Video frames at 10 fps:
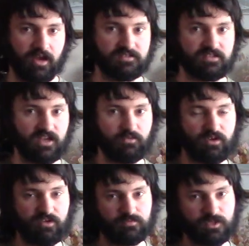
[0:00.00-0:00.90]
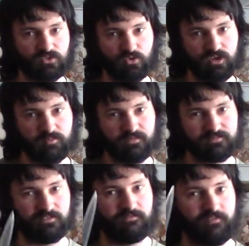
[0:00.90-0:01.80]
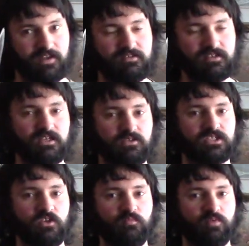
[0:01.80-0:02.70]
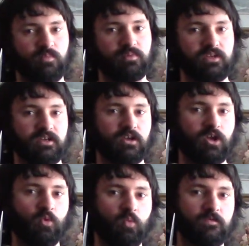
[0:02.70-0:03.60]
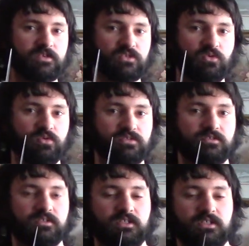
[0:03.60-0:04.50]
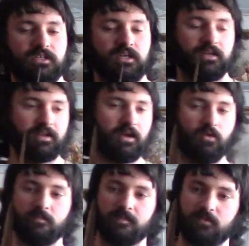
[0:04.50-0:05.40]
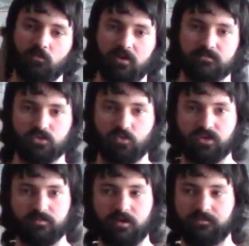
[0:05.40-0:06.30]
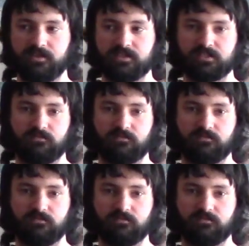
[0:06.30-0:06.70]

and today we're going to be talking about defending yourself properly with a sword. Now, when I'm talking about this, of